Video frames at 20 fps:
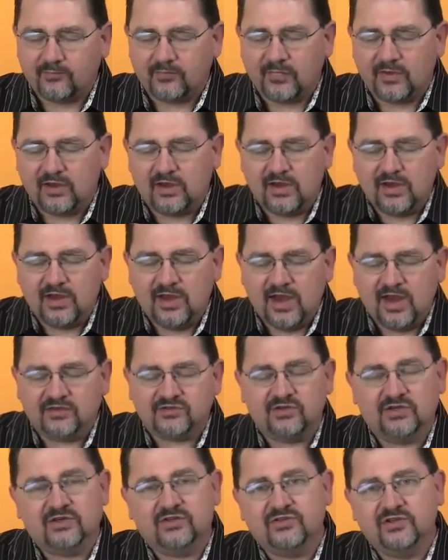It has an
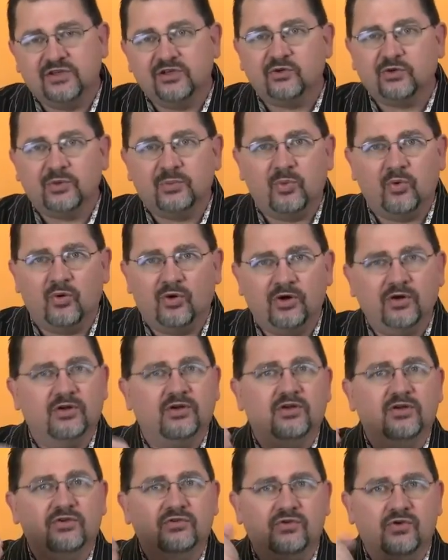auxiliary
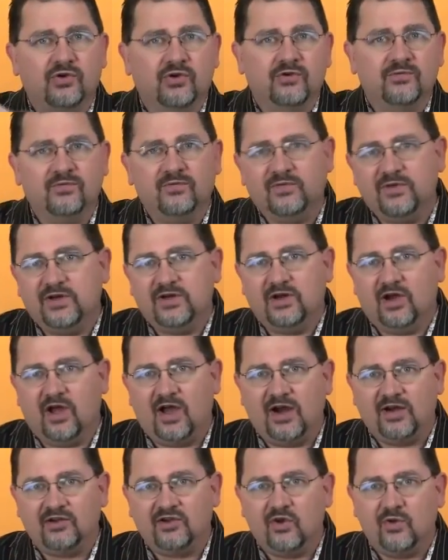port, so you can feed
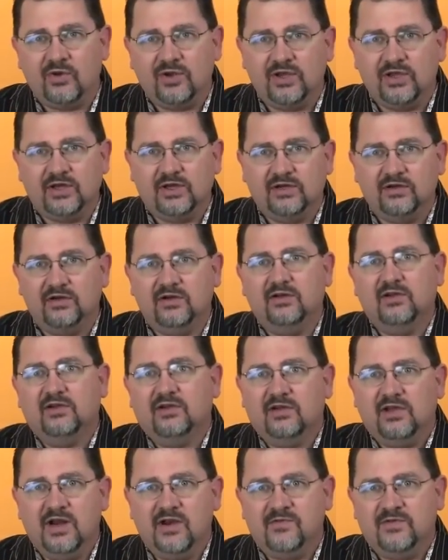audio in,
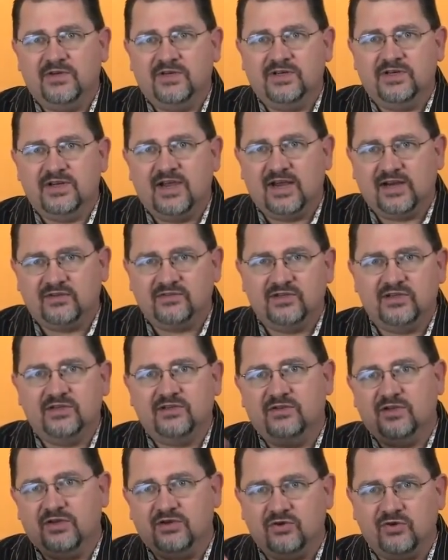and if it detects it,
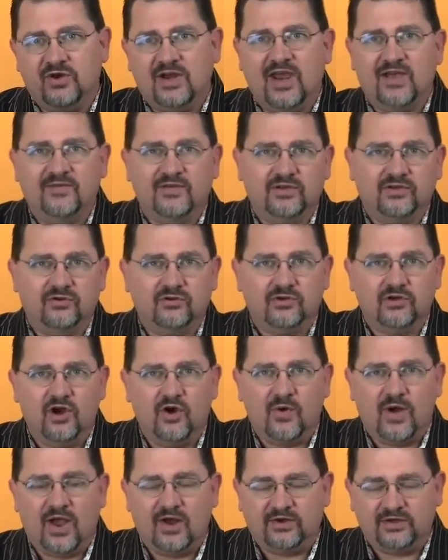then you can have it
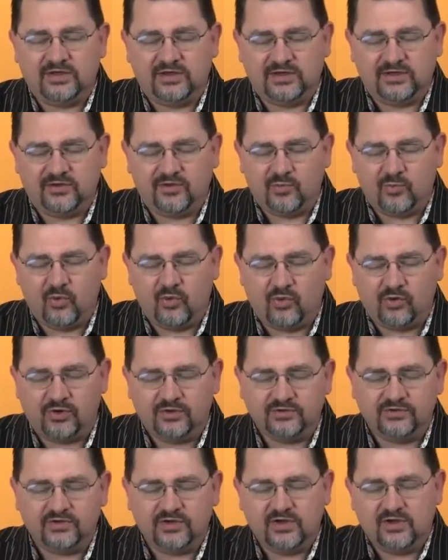go out any of the
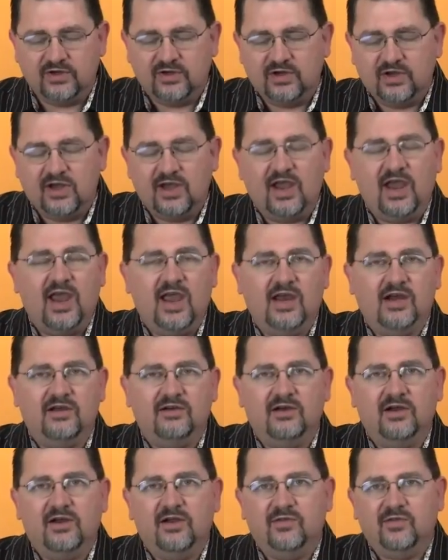ports,
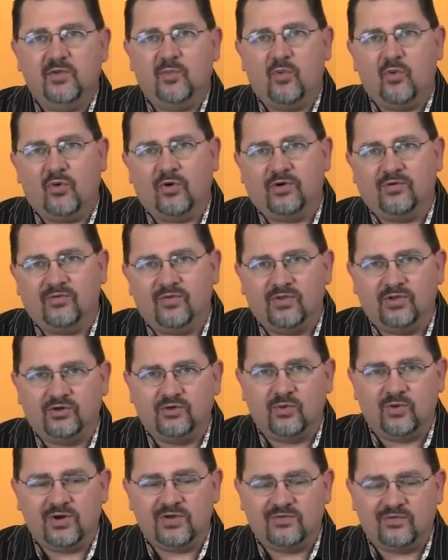and the port for the
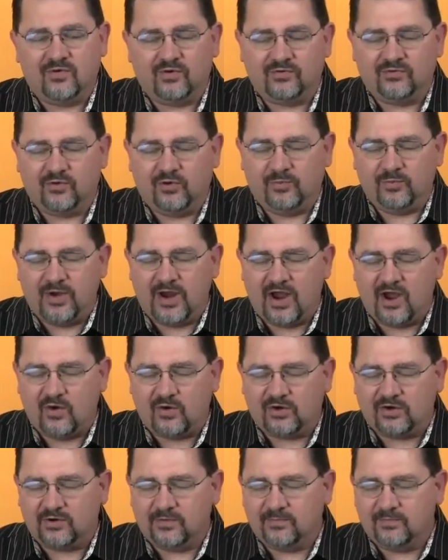24-volt
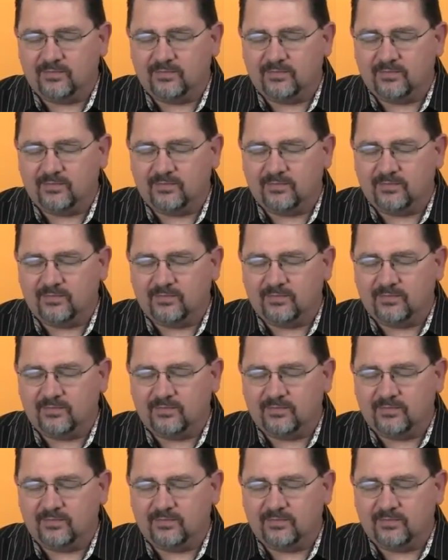power.